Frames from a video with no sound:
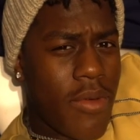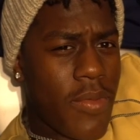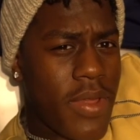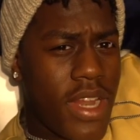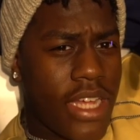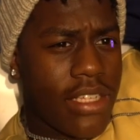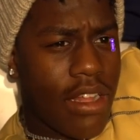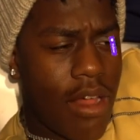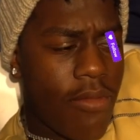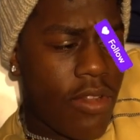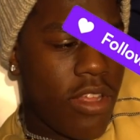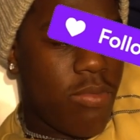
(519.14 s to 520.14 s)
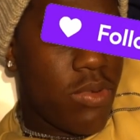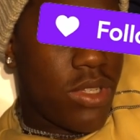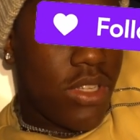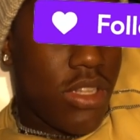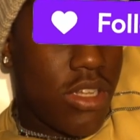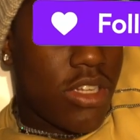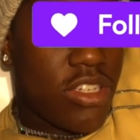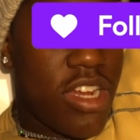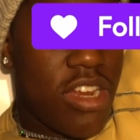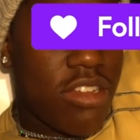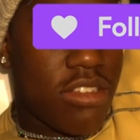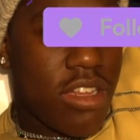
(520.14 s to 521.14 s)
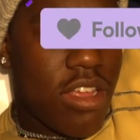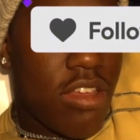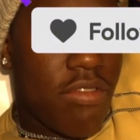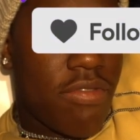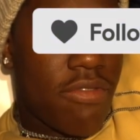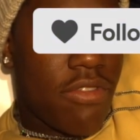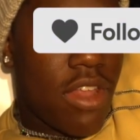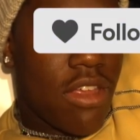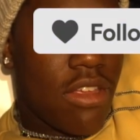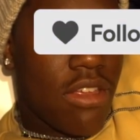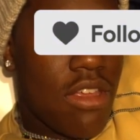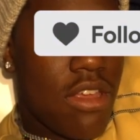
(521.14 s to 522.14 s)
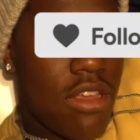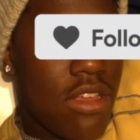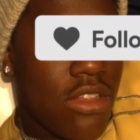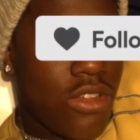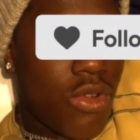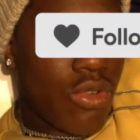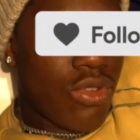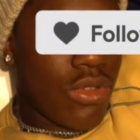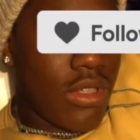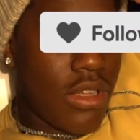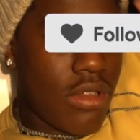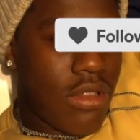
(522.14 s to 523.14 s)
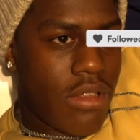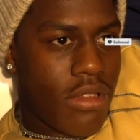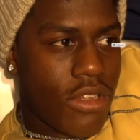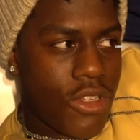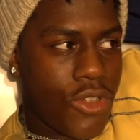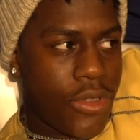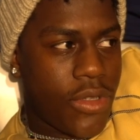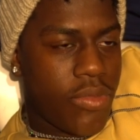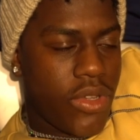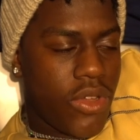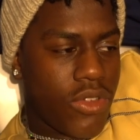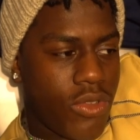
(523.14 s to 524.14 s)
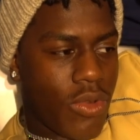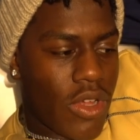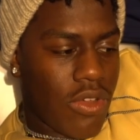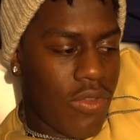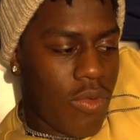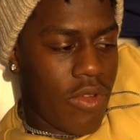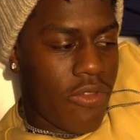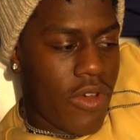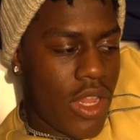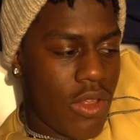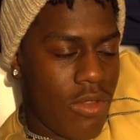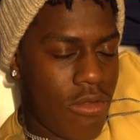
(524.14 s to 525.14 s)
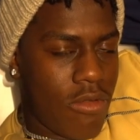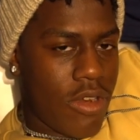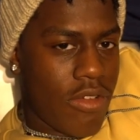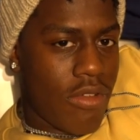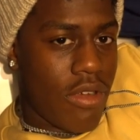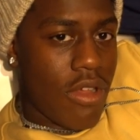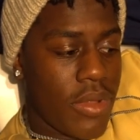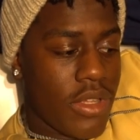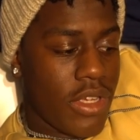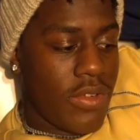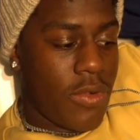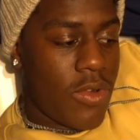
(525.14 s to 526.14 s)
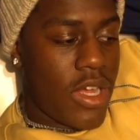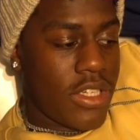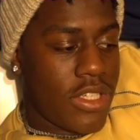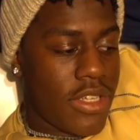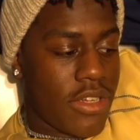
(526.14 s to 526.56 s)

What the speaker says: I'm going to be nice. And I'm going to leave Priscilla and Jaden's, like, socials in the description below as well if you want to follow them, whatever. But thanks for watching.